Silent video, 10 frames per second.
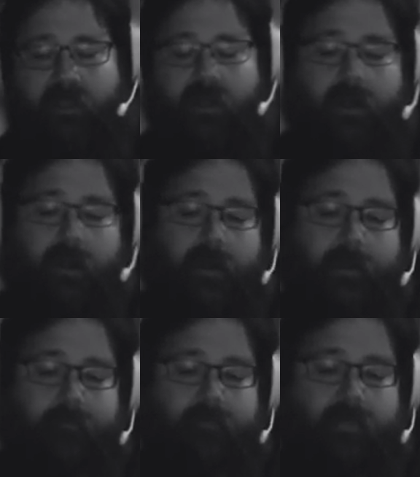
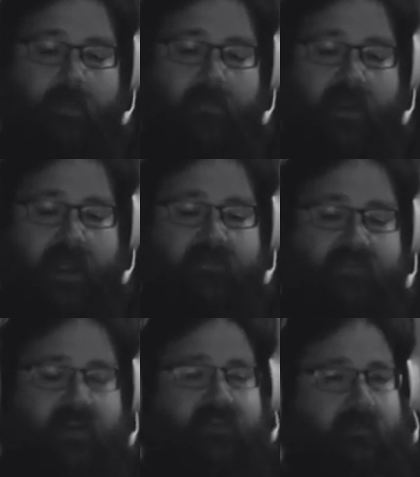but have
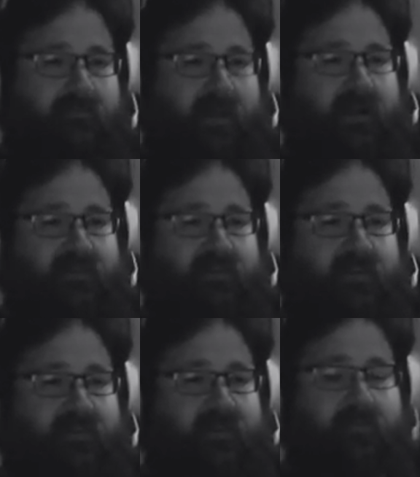checks and
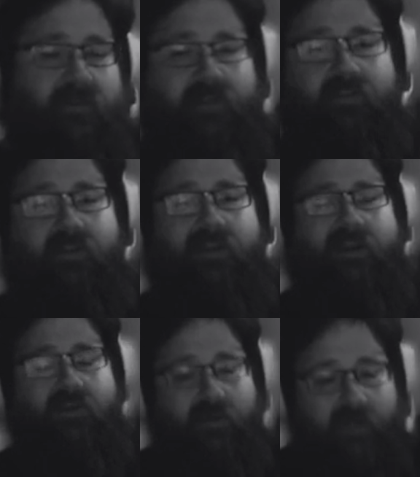balances in place so that it
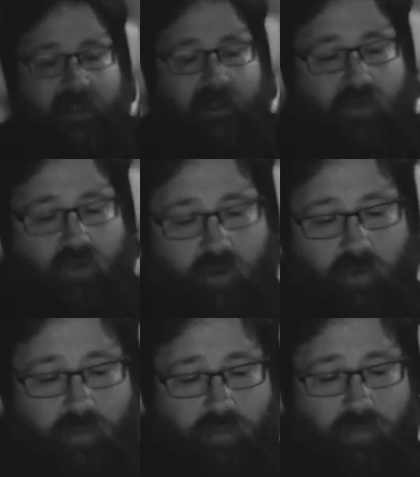couldn't get
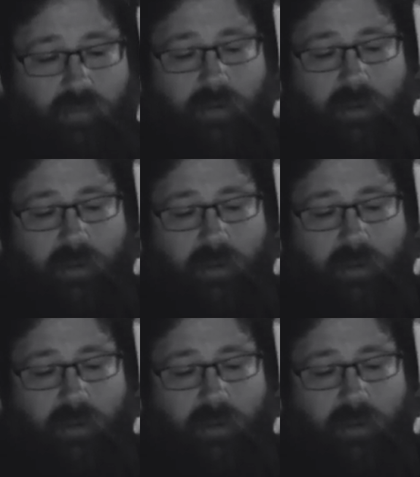too